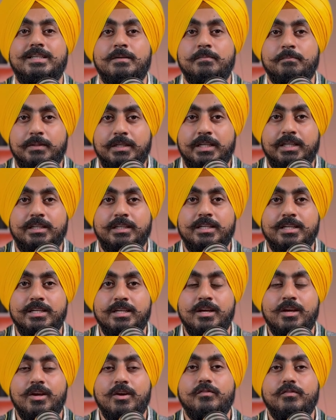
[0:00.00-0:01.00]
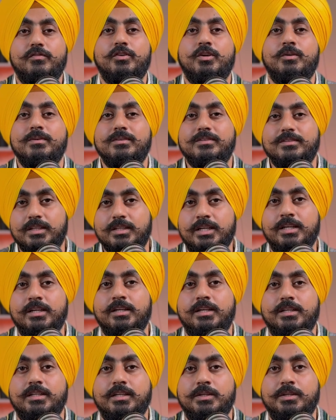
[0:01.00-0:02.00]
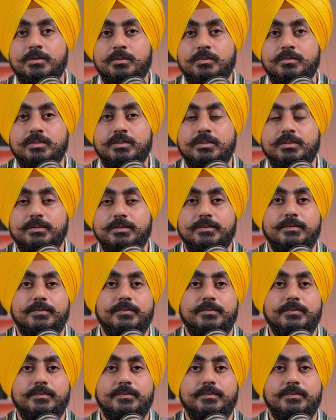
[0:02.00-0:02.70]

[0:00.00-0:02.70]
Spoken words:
completely from a screen reader user,